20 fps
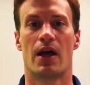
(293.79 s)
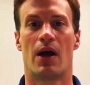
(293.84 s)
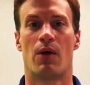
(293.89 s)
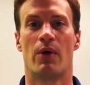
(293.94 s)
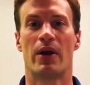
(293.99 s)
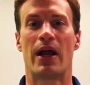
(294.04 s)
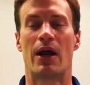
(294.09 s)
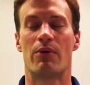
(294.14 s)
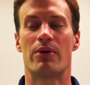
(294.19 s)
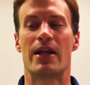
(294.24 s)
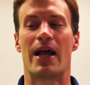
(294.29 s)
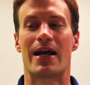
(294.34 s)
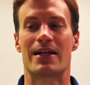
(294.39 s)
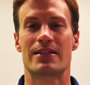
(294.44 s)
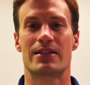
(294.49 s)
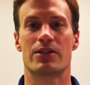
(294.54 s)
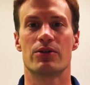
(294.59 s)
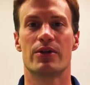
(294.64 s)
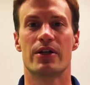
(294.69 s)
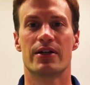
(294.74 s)
what I would
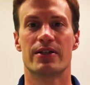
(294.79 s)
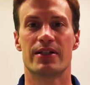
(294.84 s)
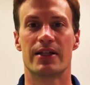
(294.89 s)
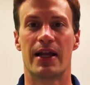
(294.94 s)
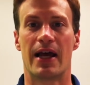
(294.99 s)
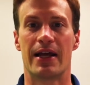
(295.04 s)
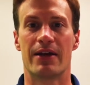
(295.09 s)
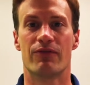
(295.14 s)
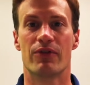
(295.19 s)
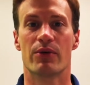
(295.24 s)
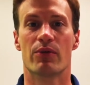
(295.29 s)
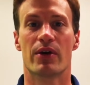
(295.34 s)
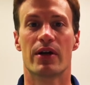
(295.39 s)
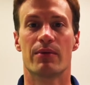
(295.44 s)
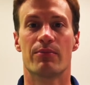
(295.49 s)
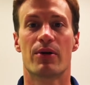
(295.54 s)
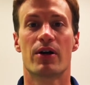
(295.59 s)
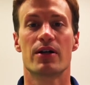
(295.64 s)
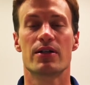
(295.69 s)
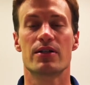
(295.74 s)
ask you here today, if we were
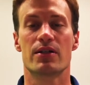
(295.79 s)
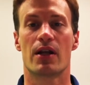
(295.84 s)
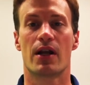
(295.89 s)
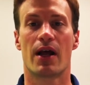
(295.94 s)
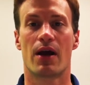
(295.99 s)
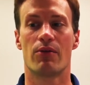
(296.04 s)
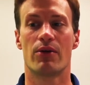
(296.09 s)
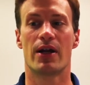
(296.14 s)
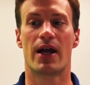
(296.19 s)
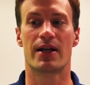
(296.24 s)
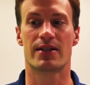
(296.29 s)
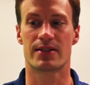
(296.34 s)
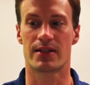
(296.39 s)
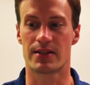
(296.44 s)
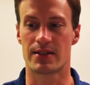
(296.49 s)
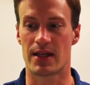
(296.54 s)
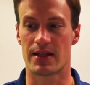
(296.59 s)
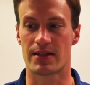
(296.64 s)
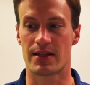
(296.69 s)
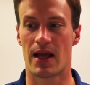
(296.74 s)
in person, I would ask
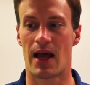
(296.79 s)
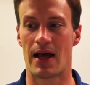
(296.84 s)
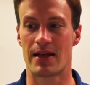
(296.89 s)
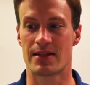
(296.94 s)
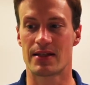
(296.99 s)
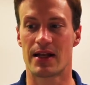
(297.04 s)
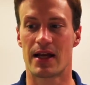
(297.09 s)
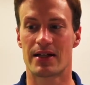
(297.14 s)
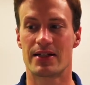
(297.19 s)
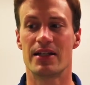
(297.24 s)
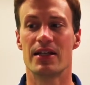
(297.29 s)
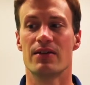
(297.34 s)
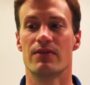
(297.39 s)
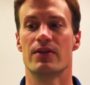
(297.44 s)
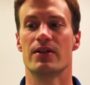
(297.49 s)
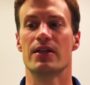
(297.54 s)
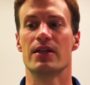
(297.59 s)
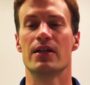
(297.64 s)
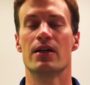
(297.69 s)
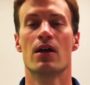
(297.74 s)
this as, a, as an
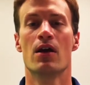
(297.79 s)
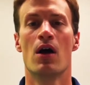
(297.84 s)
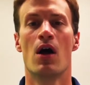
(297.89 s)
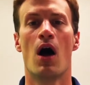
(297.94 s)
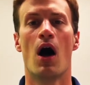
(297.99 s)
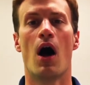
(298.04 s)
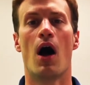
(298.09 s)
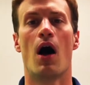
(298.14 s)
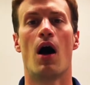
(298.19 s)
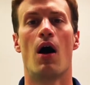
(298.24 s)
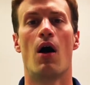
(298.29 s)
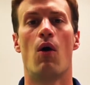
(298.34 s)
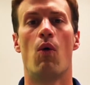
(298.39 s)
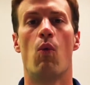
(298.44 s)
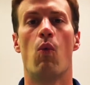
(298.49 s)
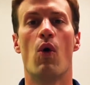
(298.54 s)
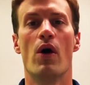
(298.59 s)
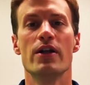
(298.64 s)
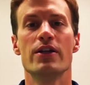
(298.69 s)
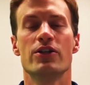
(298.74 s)
activity. Uh,
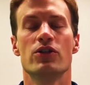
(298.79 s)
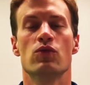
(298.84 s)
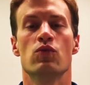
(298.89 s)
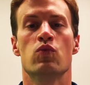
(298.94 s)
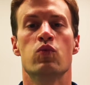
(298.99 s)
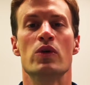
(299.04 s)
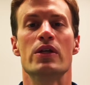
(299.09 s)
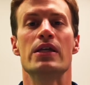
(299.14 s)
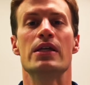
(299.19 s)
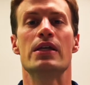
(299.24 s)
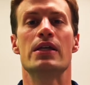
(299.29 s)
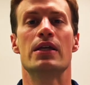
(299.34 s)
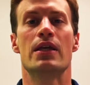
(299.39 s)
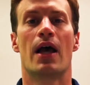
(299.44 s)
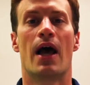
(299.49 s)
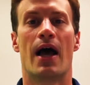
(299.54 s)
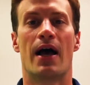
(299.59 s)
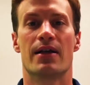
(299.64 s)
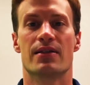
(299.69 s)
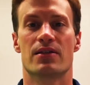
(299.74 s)
what do we
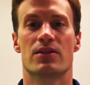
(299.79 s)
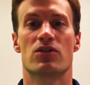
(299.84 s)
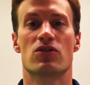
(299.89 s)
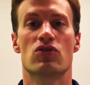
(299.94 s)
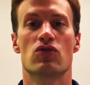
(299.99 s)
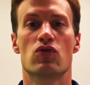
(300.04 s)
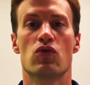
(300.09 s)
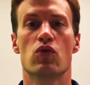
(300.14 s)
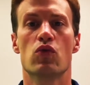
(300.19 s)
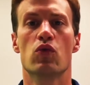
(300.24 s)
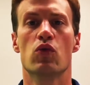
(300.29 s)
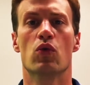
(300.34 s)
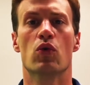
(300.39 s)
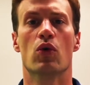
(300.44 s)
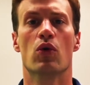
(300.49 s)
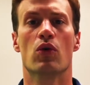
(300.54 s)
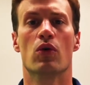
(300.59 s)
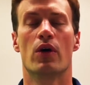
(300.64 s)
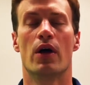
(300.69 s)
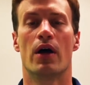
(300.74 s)
as a
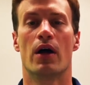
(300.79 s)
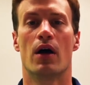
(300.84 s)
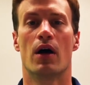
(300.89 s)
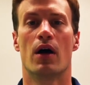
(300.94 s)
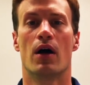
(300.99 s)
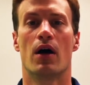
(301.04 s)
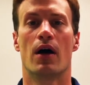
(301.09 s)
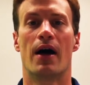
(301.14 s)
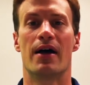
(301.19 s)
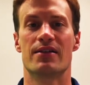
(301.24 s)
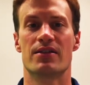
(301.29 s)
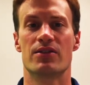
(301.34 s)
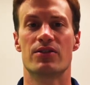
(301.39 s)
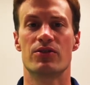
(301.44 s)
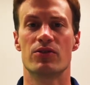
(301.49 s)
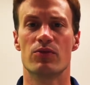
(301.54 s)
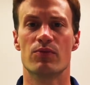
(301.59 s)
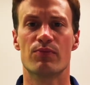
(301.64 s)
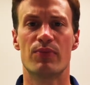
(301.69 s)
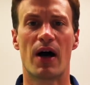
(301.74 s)
school, uh, as a
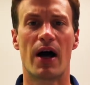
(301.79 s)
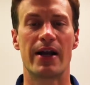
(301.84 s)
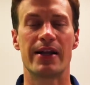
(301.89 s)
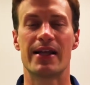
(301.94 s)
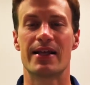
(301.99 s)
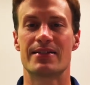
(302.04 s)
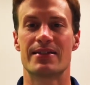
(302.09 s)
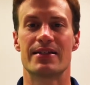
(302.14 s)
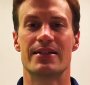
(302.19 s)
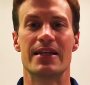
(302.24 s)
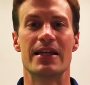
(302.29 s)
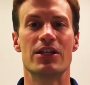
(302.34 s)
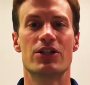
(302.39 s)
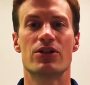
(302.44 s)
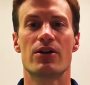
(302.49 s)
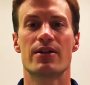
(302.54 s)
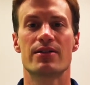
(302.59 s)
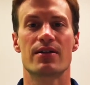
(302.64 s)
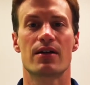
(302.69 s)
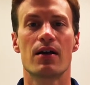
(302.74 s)
student body, as a
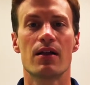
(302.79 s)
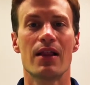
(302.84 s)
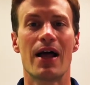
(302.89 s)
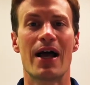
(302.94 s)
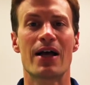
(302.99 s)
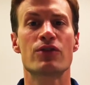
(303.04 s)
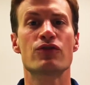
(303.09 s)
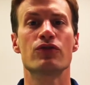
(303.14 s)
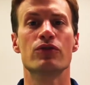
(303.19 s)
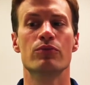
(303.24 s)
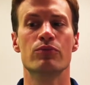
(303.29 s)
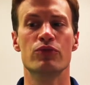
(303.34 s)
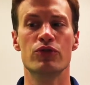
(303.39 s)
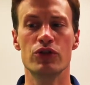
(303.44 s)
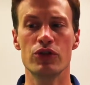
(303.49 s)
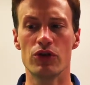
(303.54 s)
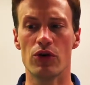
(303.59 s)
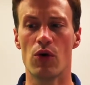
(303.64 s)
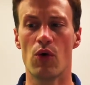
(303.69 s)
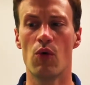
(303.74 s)
teacher, as a classroom
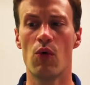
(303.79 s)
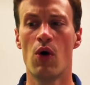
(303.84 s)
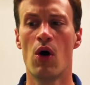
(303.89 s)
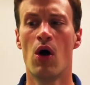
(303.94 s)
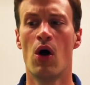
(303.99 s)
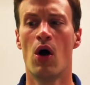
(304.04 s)
do